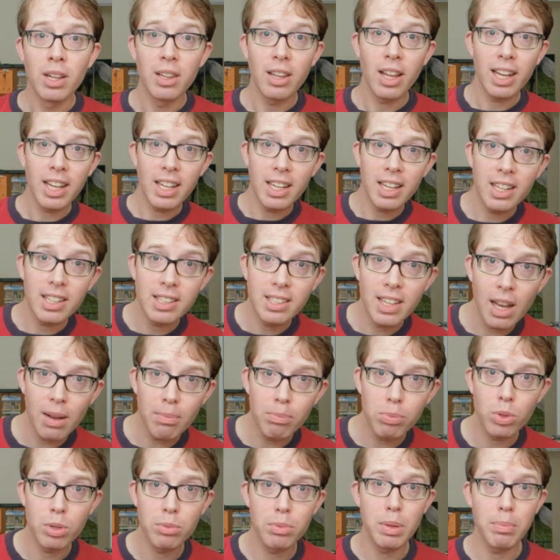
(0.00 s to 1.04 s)
Like an
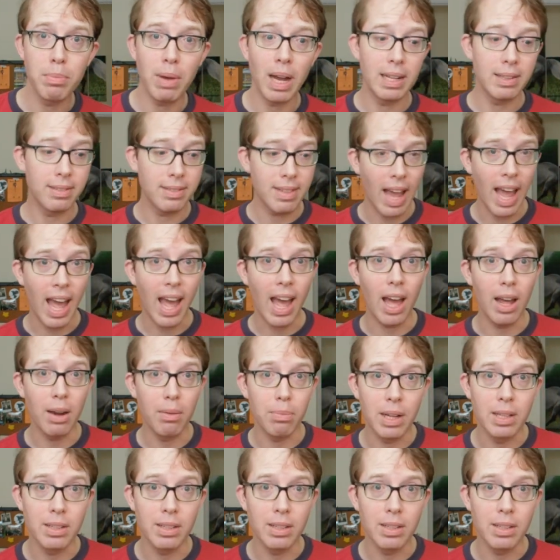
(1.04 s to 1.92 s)
example would be my dad.